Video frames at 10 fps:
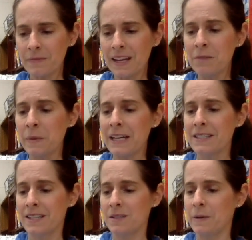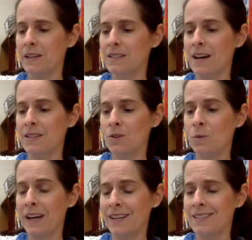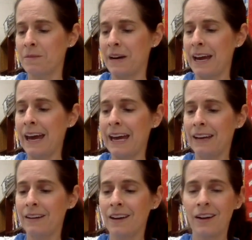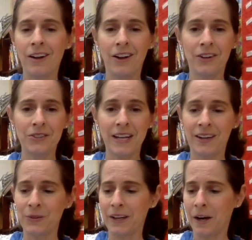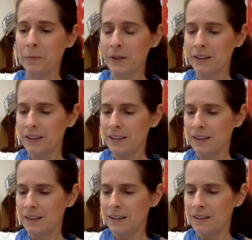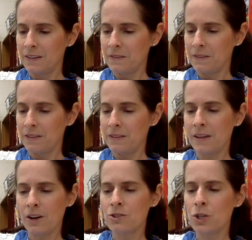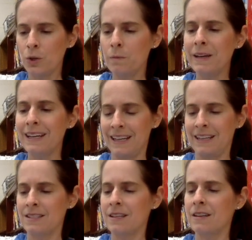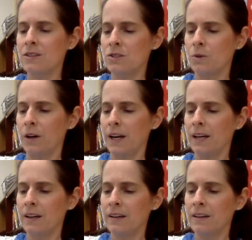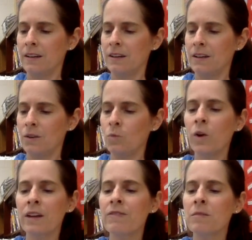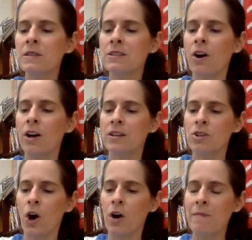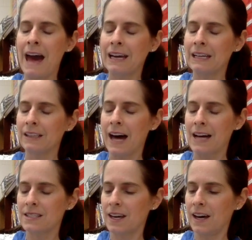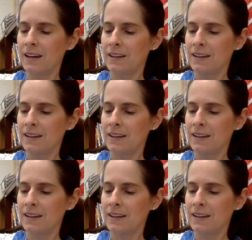In pieces, because that's the way it is in my head, all tangled up. There are two beginnings to this story. One of them is on a tarmac in Alaska,